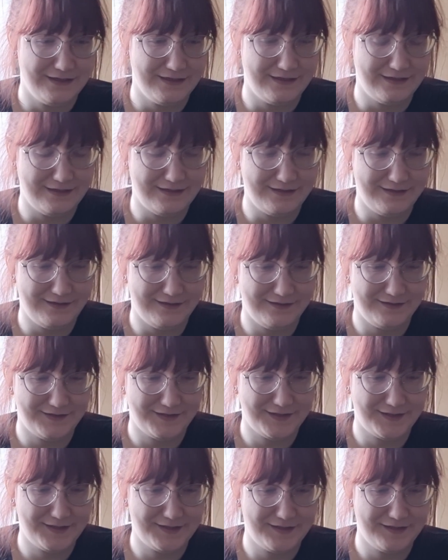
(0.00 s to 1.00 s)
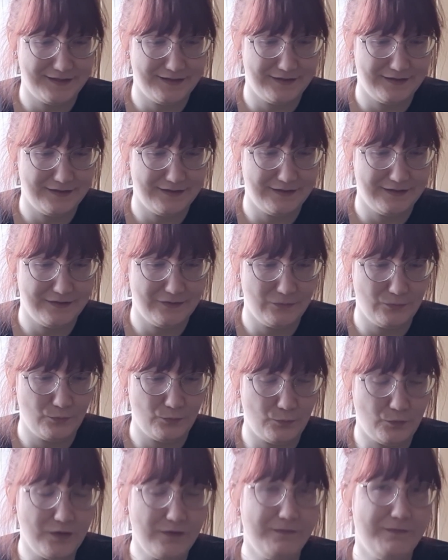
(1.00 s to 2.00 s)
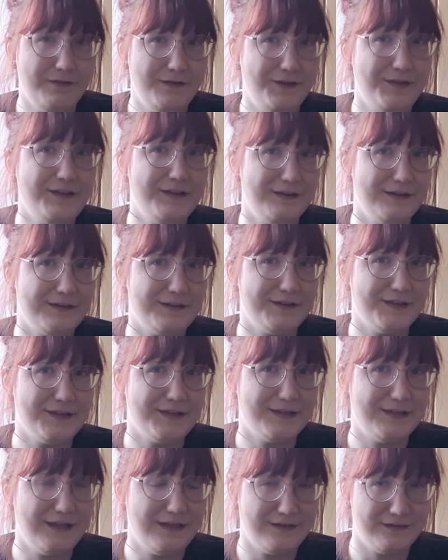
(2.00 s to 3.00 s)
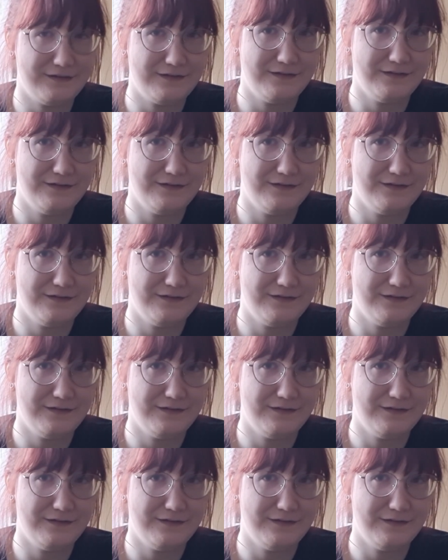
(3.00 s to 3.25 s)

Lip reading: that is one of these things that